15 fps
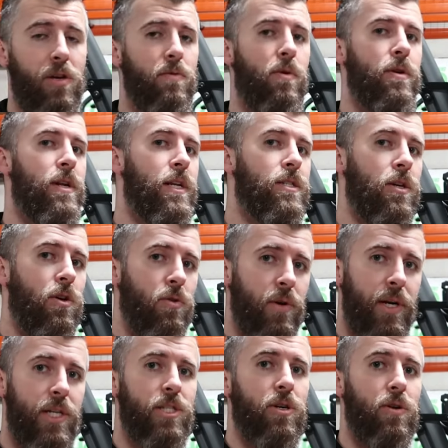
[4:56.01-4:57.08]
You won't need to
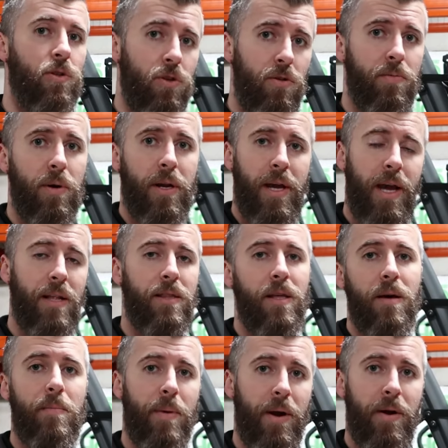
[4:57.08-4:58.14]
grease or lubricate
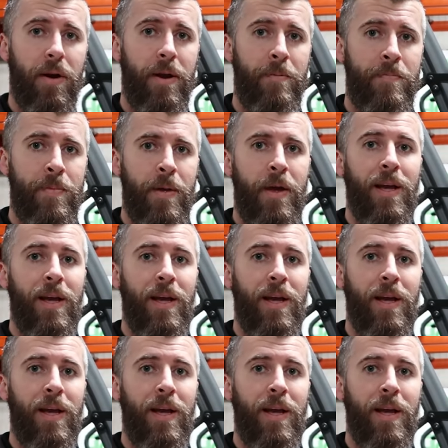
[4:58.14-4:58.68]
that bearing